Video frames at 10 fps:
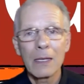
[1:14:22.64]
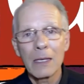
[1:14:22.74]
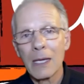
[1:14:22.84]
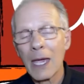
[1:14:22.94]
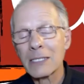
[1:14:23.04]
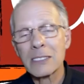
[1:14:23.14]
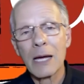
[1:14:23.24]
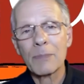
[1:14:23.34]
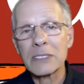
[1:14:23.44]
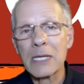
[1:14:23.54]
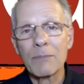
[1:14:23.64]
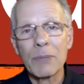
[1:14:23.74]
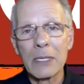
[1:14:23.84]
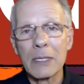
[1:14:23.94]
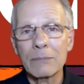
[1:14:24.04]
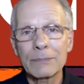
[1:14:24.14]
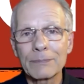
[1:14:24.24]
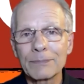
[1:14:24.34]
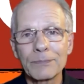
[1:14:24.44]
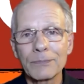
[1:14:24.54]
Can't stop a stampede.
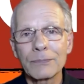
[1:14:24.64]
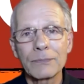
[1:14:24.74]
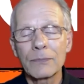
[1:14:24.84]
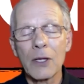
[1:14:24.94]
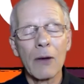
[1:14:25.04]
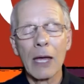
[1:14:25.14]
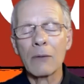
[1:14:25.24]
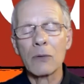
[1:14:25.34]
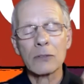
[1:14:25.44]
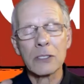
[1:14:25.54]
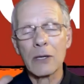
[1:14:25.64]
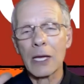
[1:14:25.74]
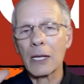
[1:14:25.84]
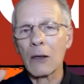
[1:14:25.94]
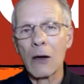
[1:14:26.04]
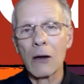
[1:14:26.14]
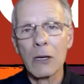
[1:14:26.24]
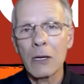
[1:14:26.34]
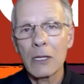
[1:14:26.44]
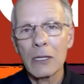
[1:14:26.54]
They're animals, they're headlong.
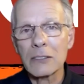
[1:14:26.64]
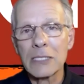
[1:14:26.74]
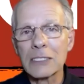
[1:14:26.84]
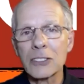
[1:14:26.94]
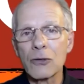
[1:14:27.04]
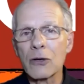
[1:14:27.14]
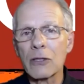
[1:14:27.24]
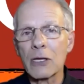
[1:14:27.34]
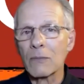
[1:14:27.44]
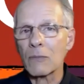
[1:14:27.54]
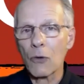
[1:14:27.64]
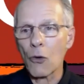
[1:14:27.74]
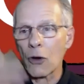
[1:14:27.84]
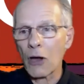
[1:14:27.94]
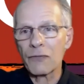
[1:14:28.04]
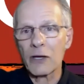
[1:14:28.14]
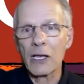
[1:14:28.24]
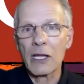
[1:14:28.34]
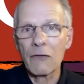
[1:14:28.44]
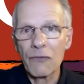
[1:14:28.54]
There's that story of them going off the
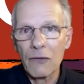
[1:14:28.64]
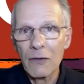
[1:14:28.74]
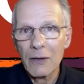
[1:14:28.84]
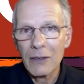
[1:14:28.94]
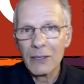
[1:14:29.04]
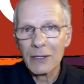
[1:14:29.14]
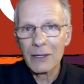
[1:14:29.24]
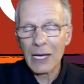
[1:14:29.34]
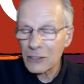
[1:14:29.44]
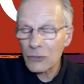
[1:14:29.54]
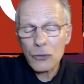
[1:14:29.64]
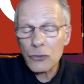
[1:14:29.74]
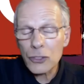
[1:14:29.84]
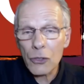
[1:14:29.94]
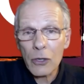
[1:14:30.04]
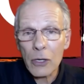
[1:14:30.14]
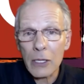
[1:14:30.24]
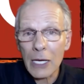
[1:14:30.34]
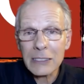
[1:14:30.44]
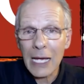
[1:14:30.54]
cliff. That's a true story.
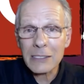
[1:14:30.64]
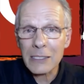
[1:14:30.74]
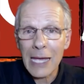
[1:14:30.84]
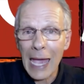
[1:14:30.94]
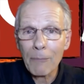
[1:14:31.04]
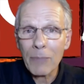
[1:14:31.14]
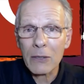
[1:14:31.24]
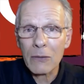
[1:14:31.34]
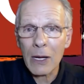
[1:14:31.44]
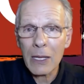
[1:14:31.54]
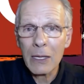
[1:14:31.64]
That's actually happened, right?